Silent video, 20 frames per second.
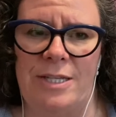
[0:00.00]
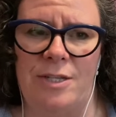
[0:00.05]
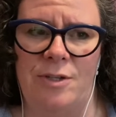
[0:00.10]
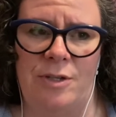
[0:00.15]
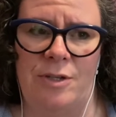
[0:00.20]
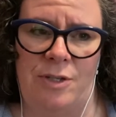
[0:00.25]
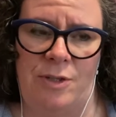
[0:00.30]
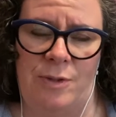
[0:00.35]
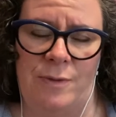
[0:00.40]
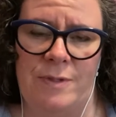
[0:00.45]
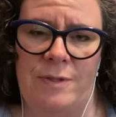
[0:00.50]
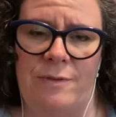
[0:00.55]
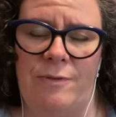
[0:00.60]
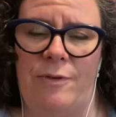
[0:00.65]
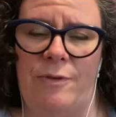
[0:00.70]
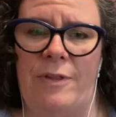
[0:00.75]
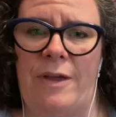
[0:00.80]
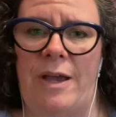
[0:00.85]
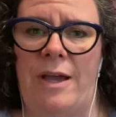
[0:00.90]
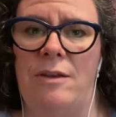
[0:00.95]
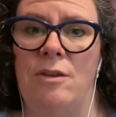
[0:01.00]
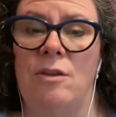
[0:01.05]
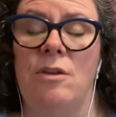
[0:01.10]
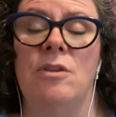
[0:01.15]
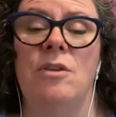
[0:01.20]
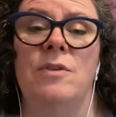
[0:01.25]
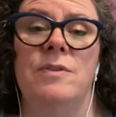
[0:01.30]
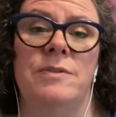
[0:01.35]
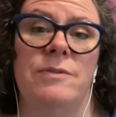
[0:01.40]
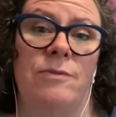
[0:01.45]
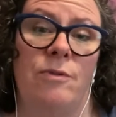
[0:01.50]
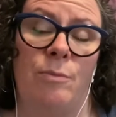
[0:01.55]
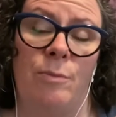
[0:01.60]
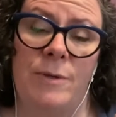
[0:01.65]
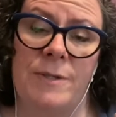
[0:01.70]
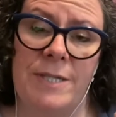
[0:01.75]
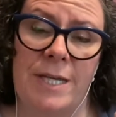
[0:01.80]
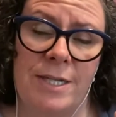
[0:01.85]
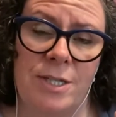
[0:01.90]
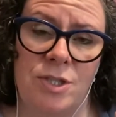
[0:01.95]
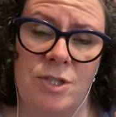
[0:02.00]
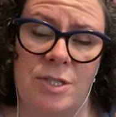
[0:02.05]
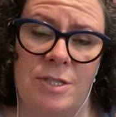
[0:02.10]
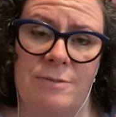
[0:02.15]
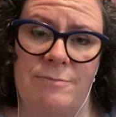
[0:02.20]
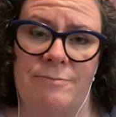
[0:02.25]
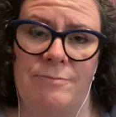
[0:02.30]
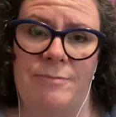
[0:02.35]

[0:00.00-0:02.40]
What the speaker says: you could use it for that. You could use it for protection.